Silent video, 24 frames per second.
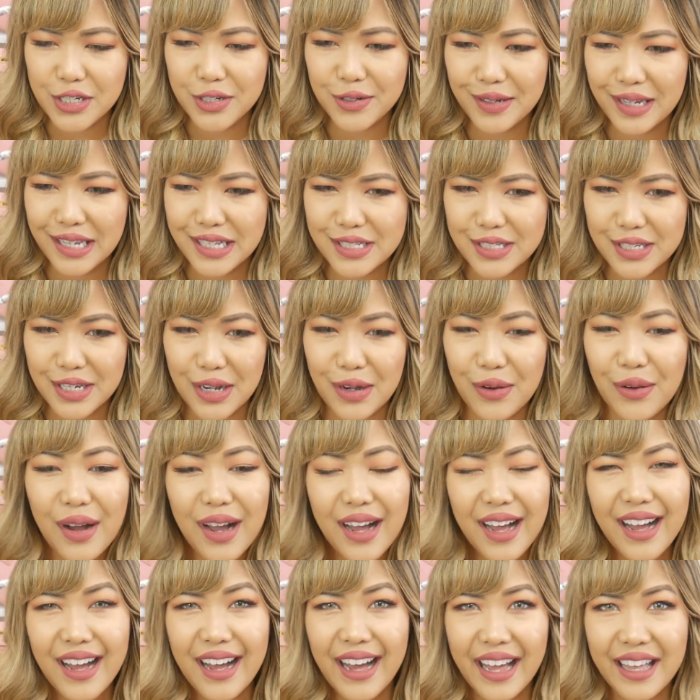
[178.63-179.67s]
You guys know
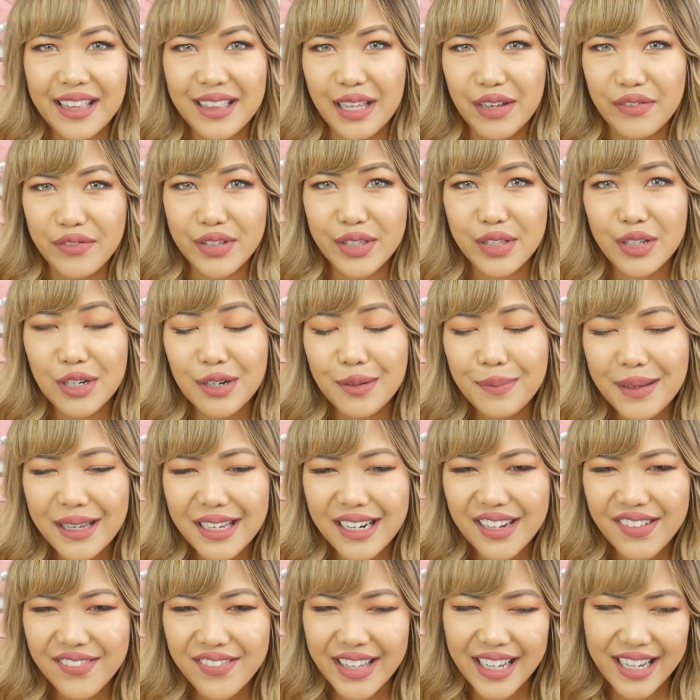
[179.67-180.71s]
I love a little bit
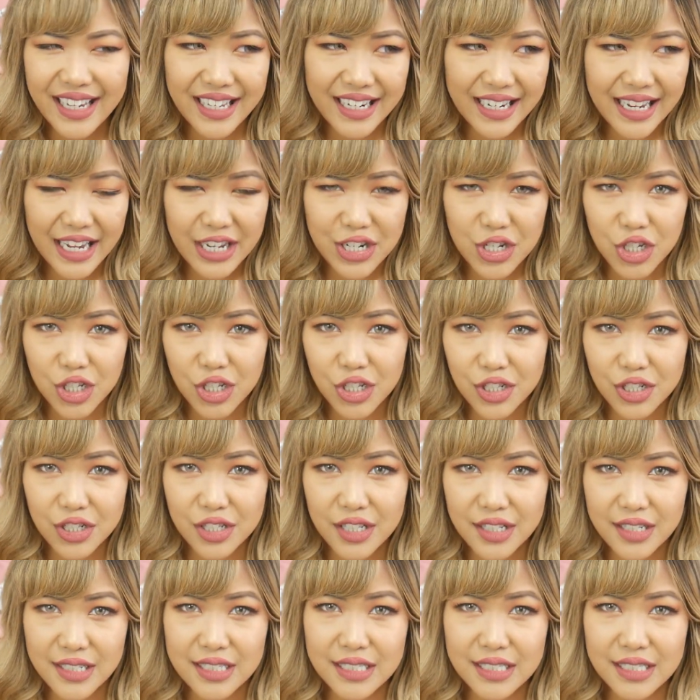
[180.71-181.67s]
of an edgier look